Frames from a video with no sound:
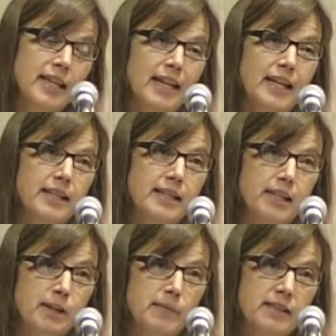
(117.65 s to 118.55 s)
and at the
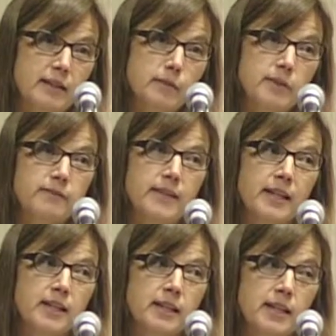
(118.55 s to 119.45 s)
time my son was
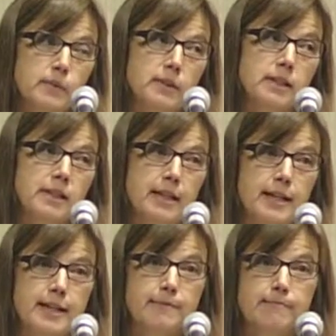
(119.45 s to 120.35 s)
affected, it was
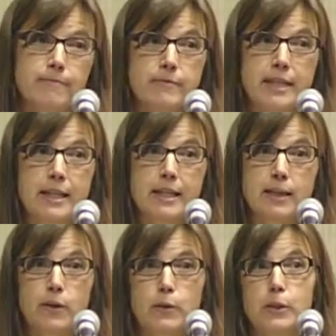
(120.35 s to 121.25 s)
the
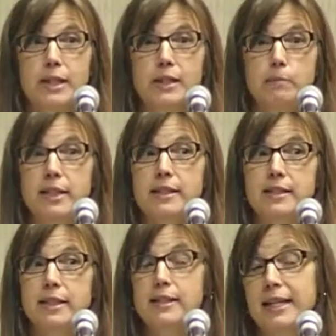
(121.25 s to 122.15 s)
only
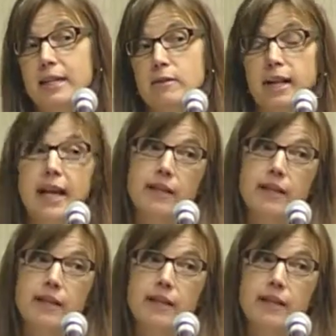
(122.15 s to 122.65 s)
place in town that I